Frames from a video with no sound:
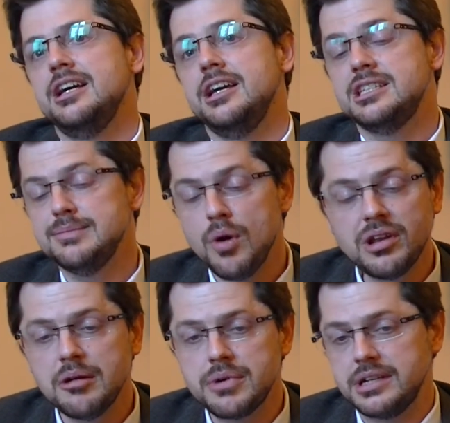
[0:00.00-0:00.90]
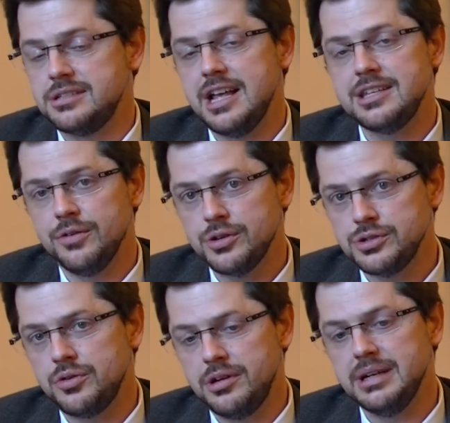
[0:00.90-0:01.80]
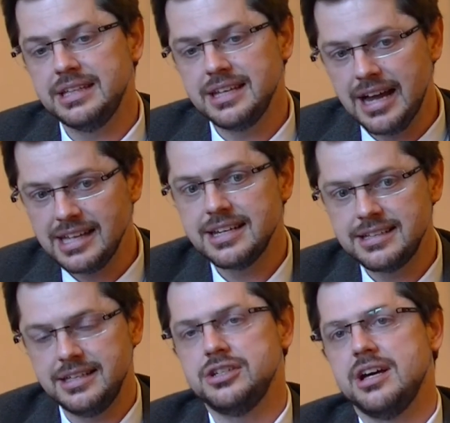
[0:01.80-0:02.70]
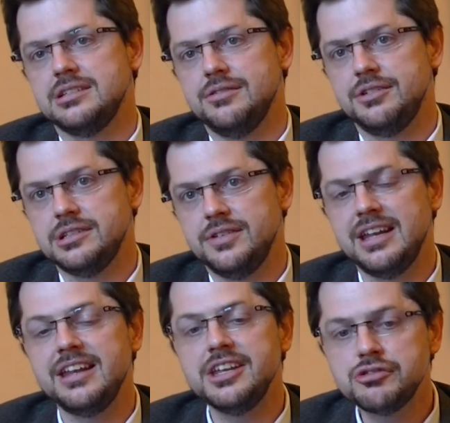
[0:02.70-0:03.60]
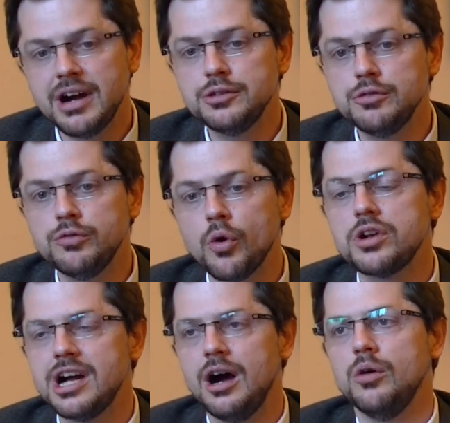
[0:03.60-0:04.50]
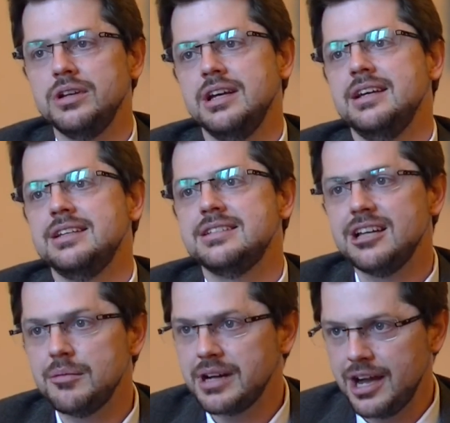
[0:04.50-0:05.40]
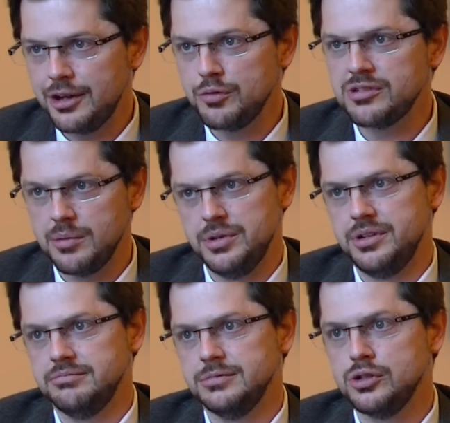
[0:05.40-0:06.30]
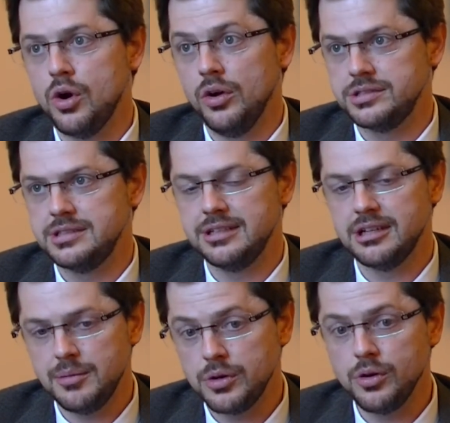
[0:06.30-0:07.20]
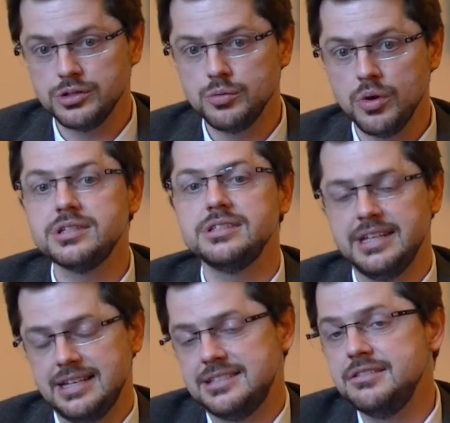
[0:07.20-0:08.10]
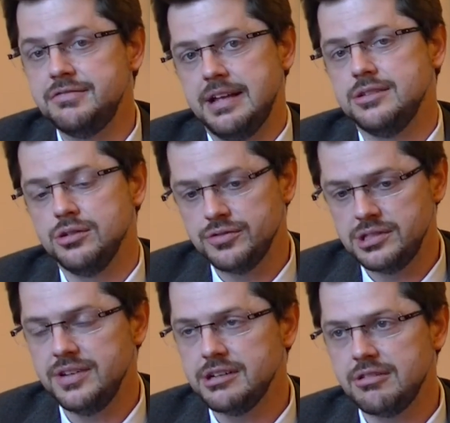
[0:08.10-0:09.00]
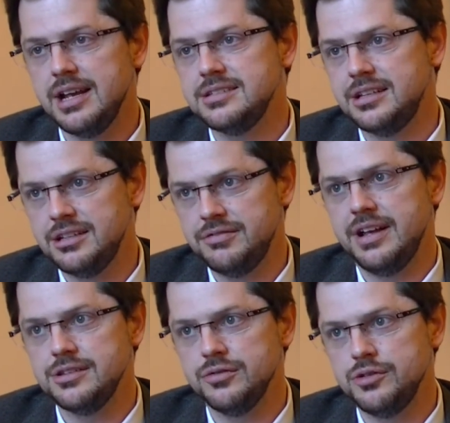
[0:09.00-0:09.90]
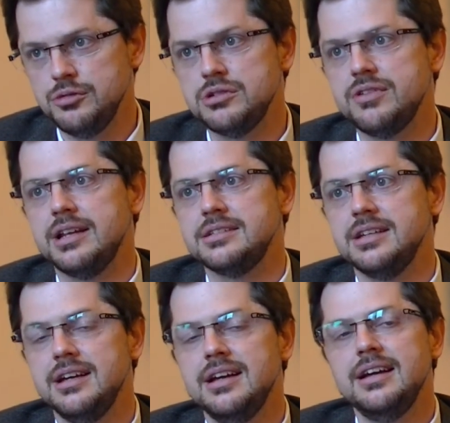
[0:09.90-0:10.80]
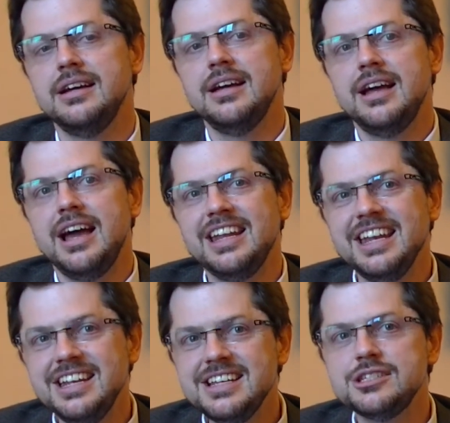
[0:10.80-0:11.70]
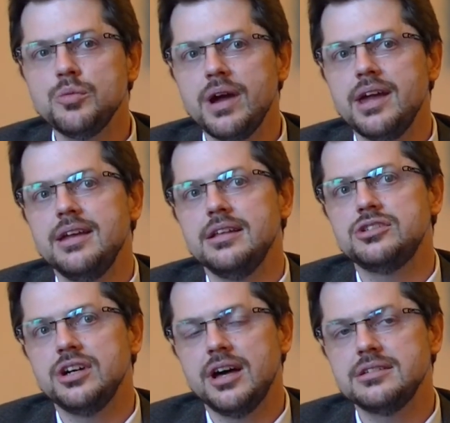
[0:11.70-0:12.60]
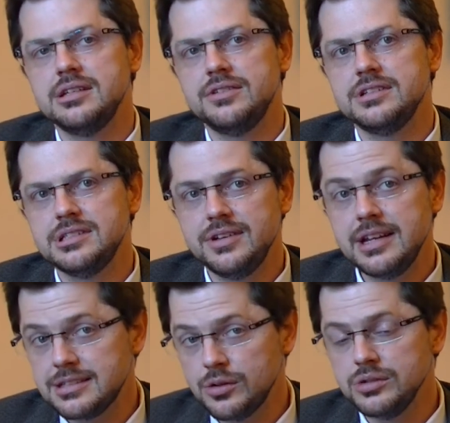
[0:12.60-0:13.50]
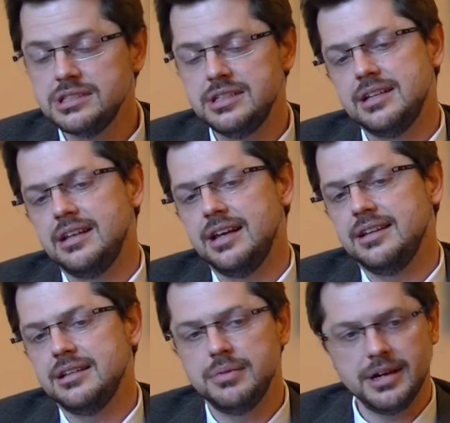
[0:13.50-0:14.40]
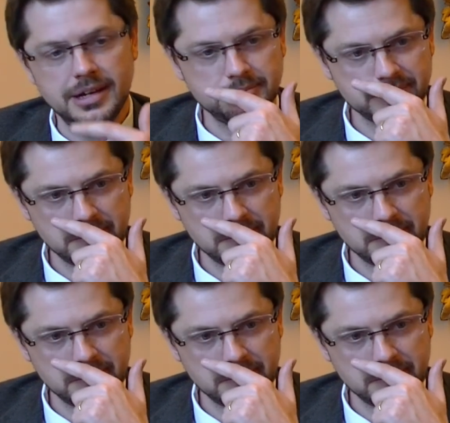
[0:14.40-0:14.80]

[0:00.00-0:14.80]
in small numbers, that's for sure, but they gathered in Charter 77 and they tried to forge out some kind of common cause. And the common cause was, yes, defense of civic rights and defense of human rights. And in this way, Charter 77, it's considered like that by